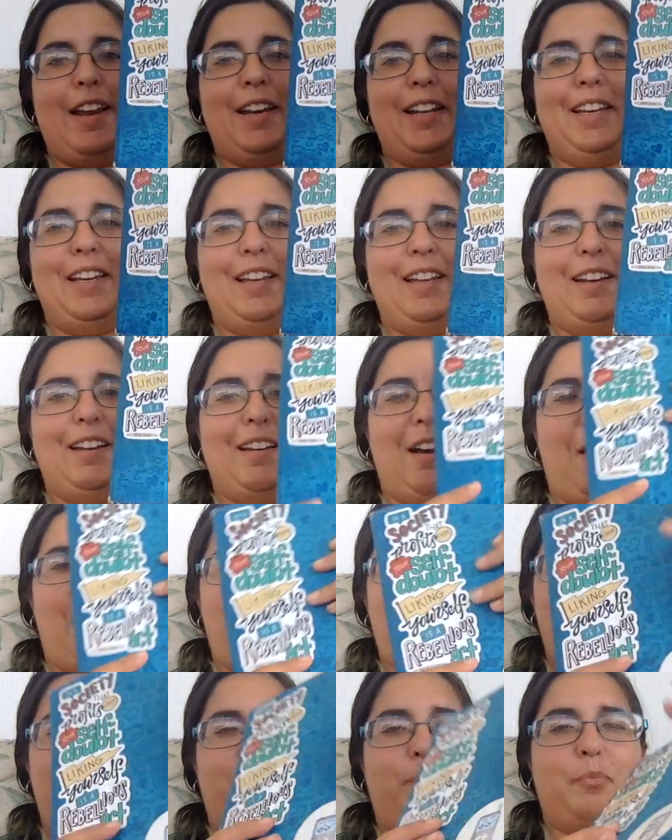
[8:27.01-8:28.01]
in
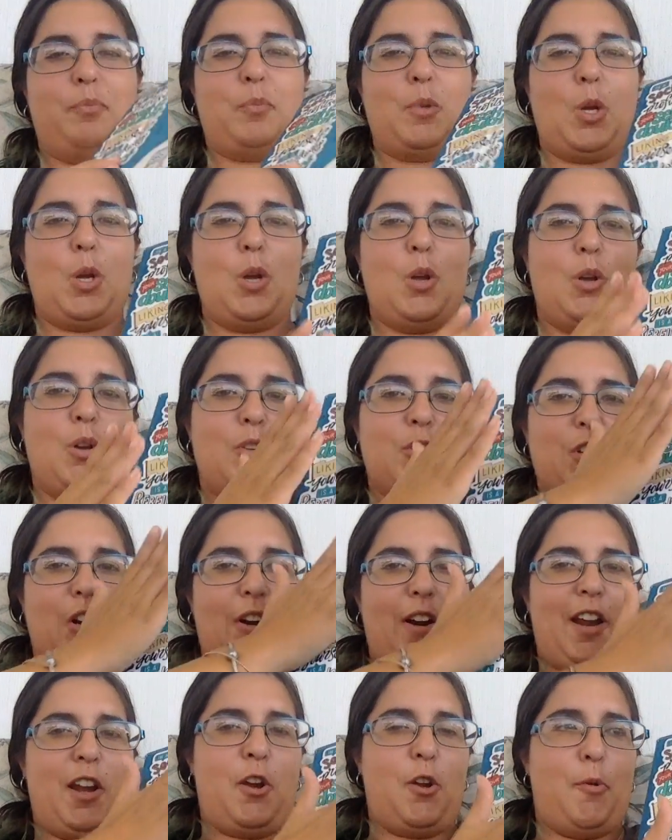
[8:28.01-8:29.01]

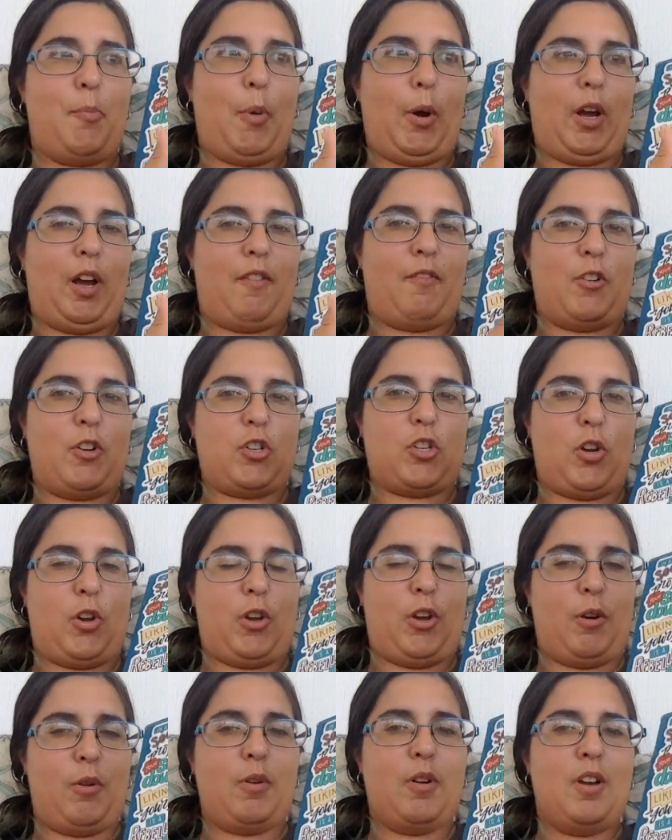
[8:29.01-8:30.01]
sorry, no book cover to show
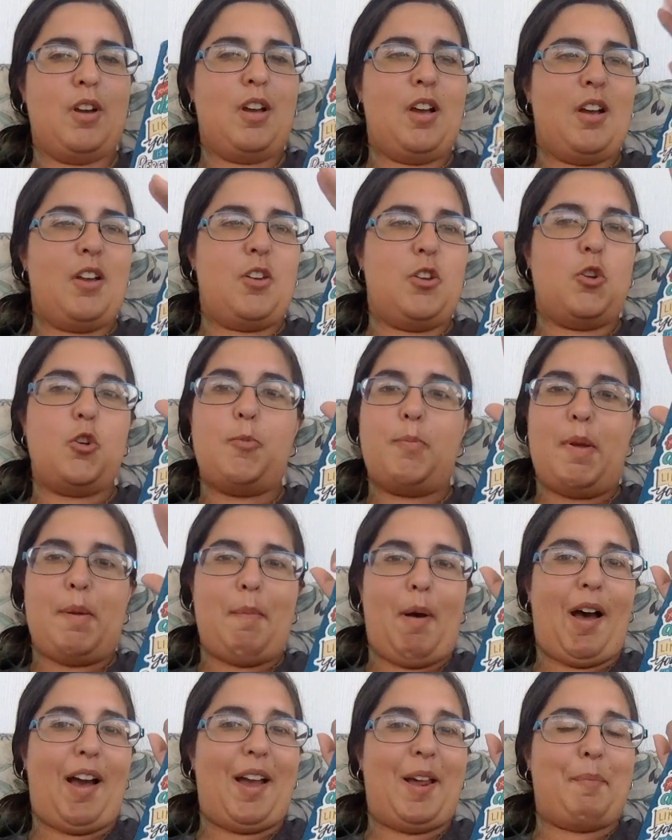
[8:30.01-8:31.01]
you. You'd Be
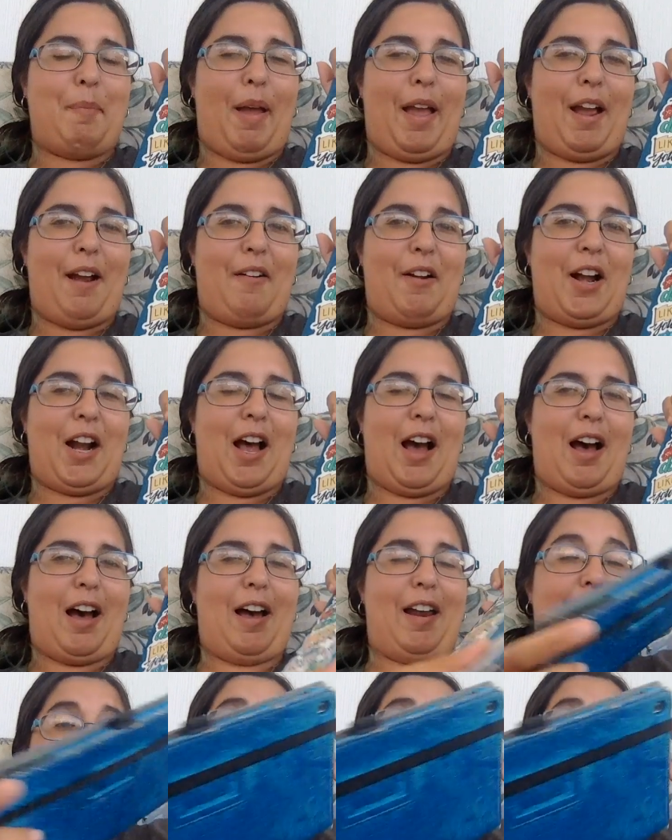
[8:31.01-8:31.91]
Mine by Erin Hahn.